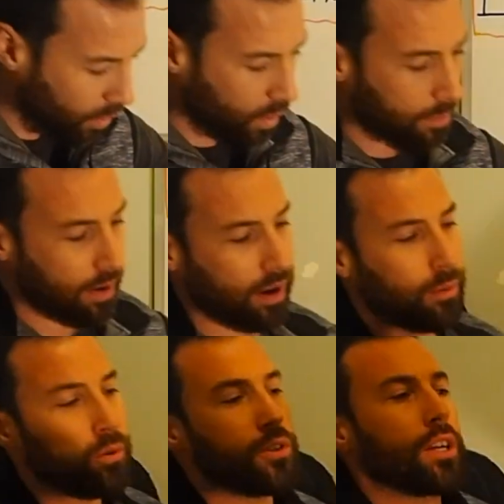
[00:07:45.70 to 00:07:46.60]
hoa mā, I
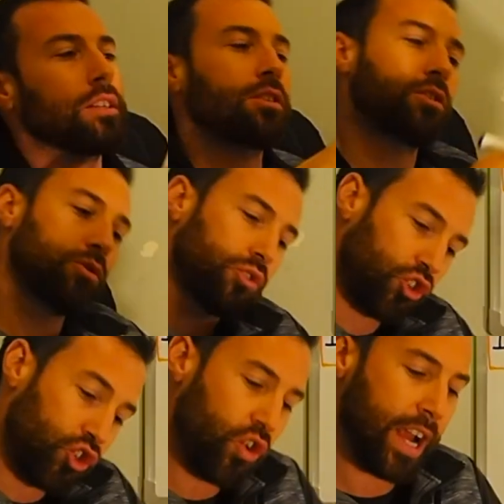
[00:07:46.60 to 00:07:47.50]
want us to
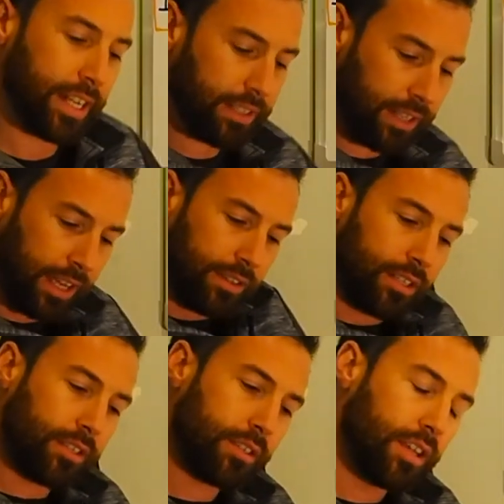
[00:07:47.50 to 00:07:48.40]
translate
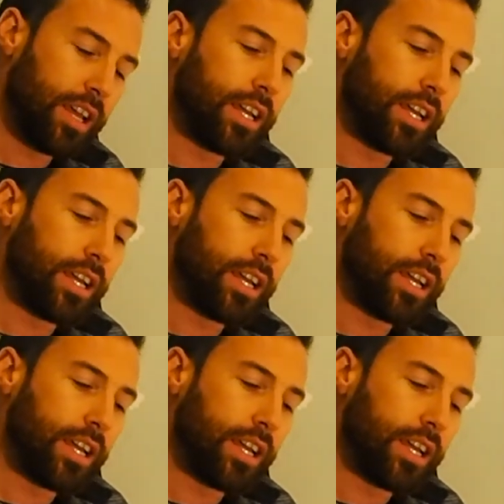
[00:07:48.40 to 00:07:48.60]
this